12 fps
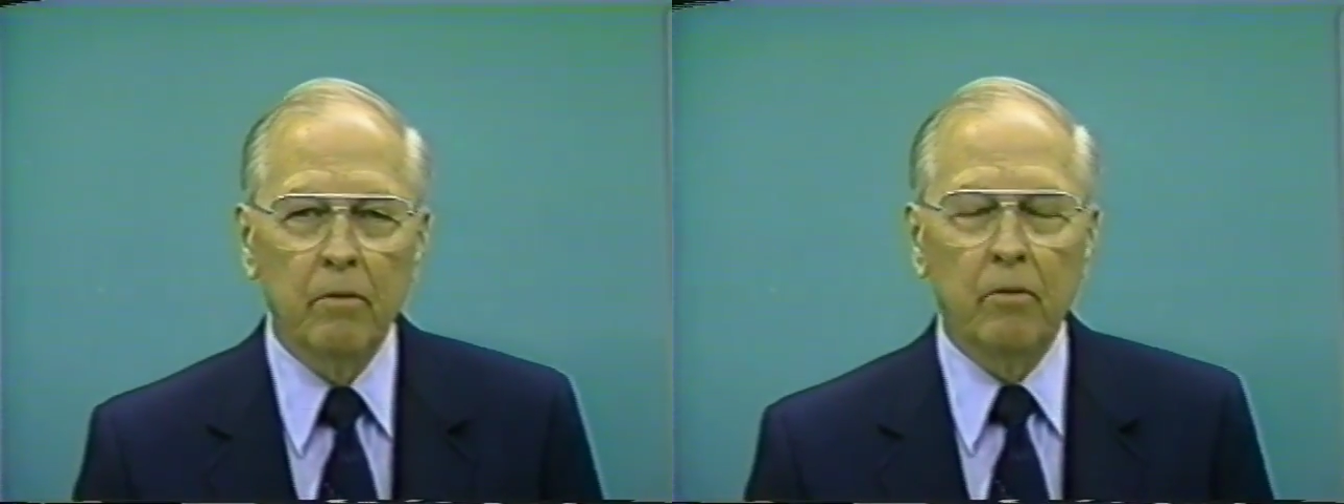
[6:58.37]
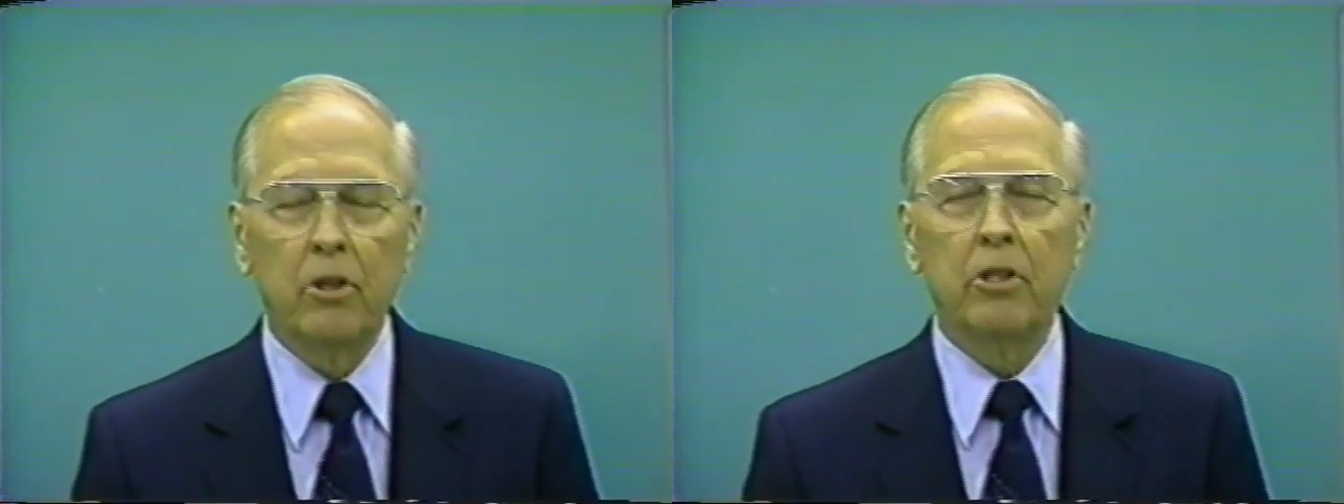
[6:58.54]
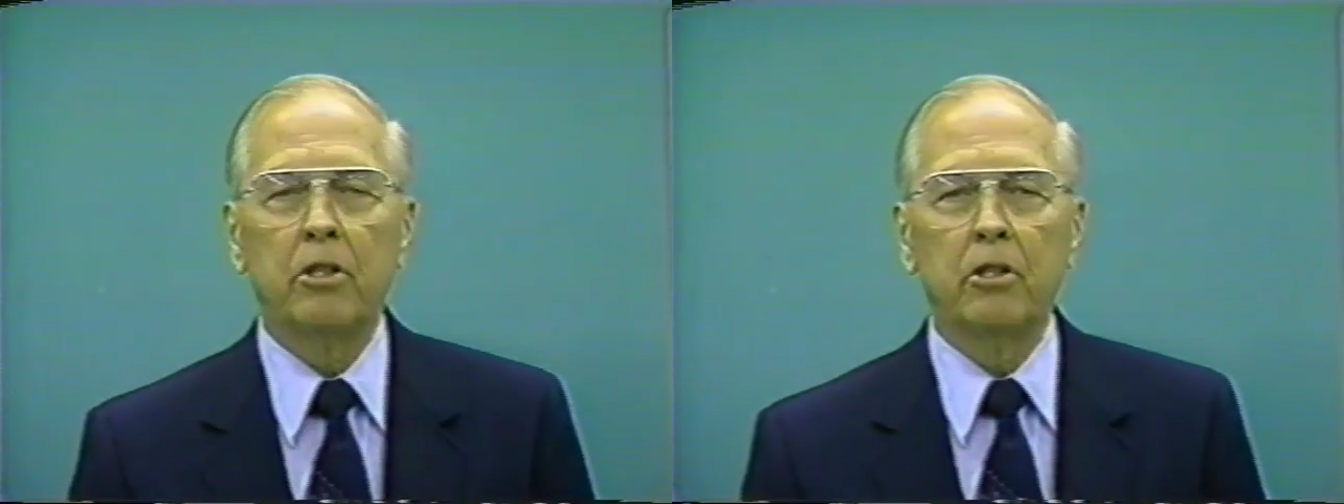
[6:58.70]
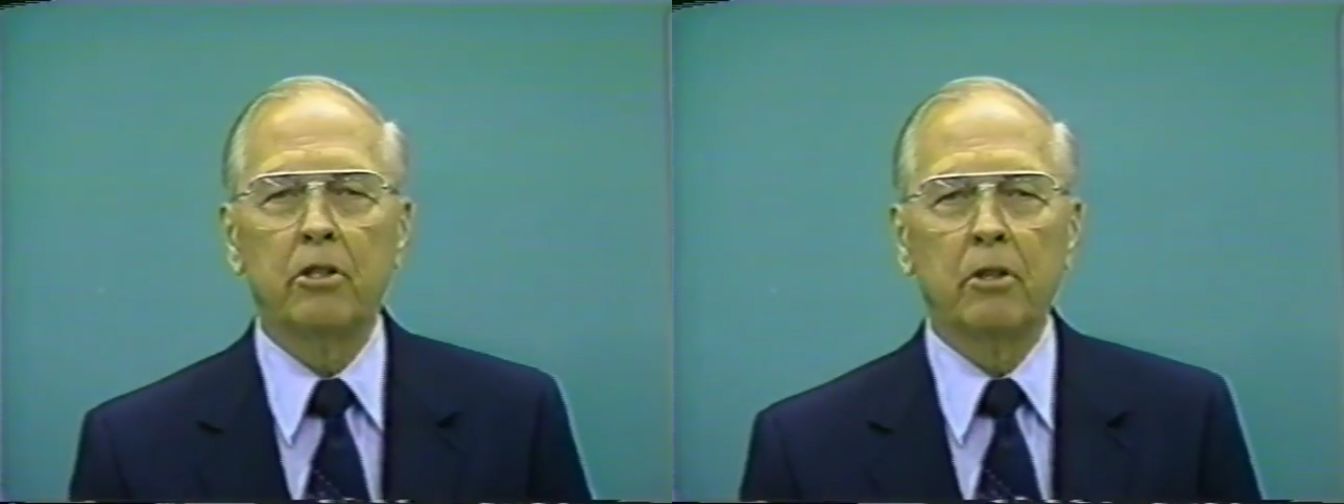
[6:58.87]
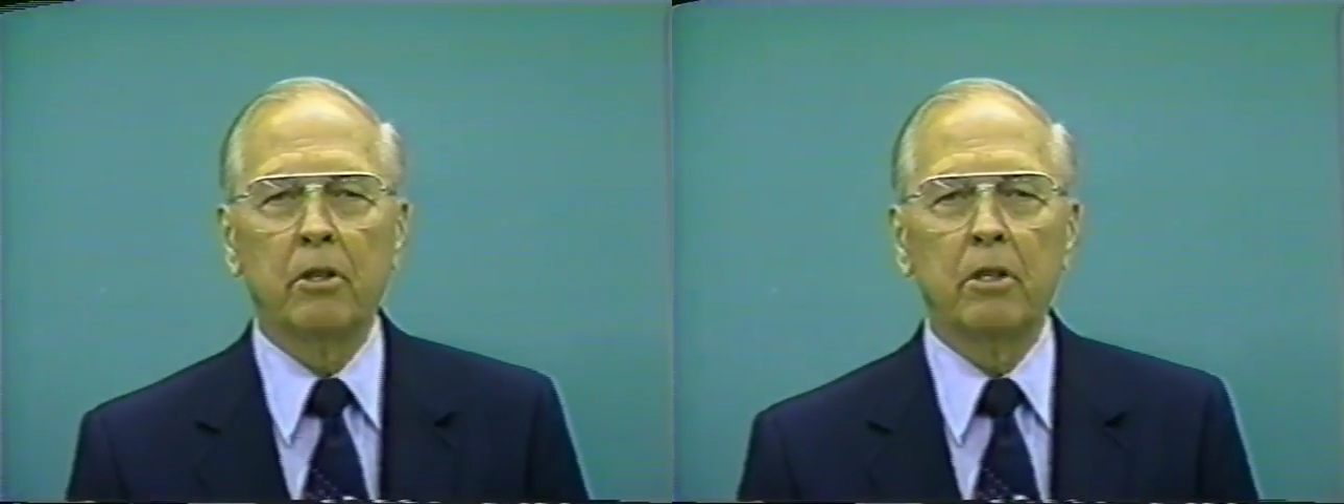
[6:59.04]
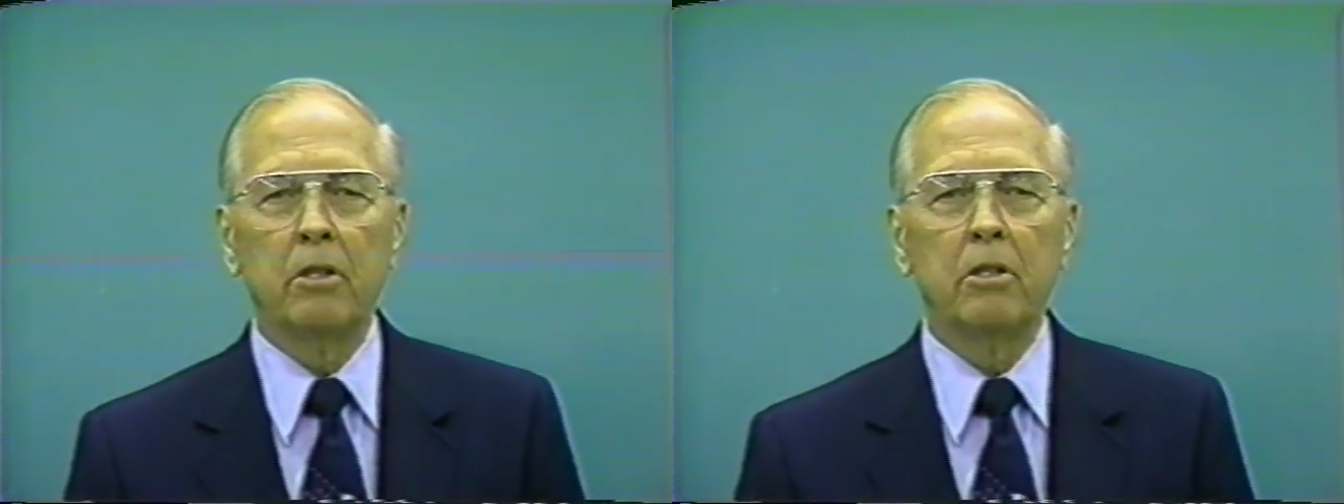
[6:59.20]
voice
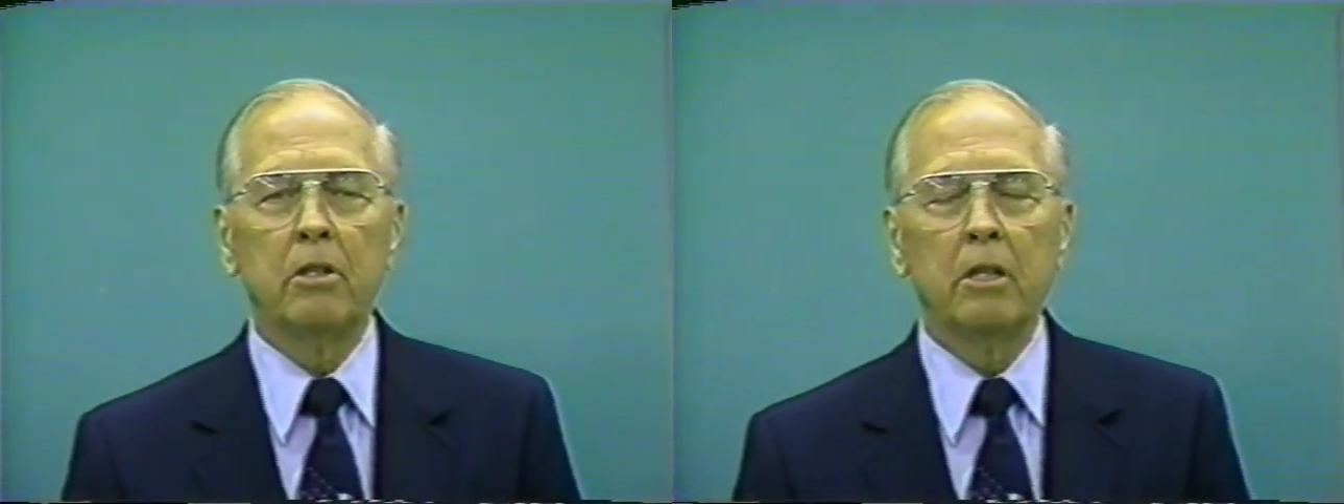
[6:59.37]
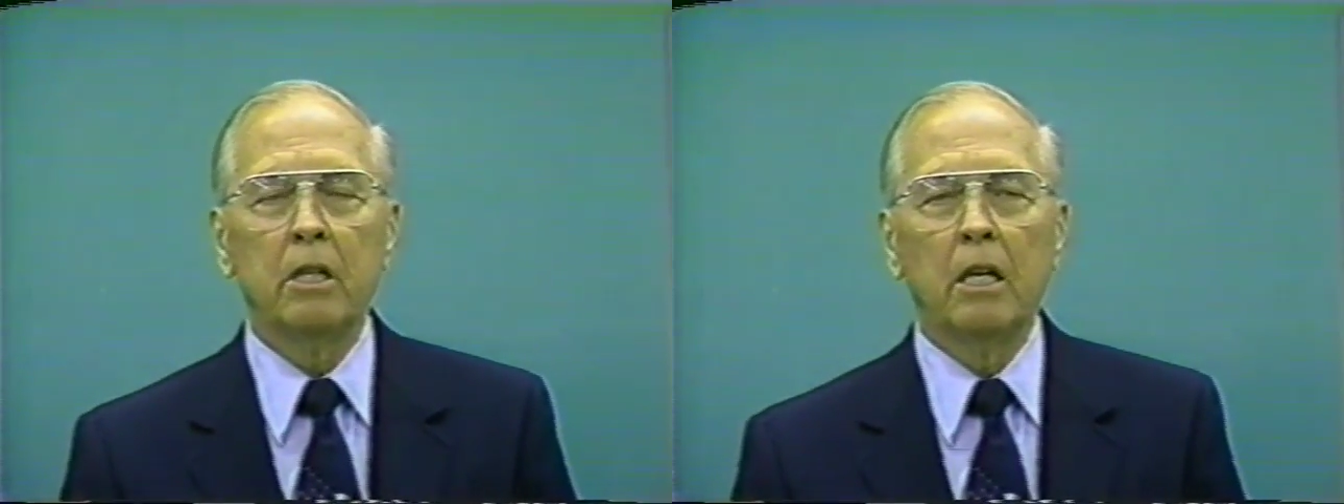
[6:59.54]
disorders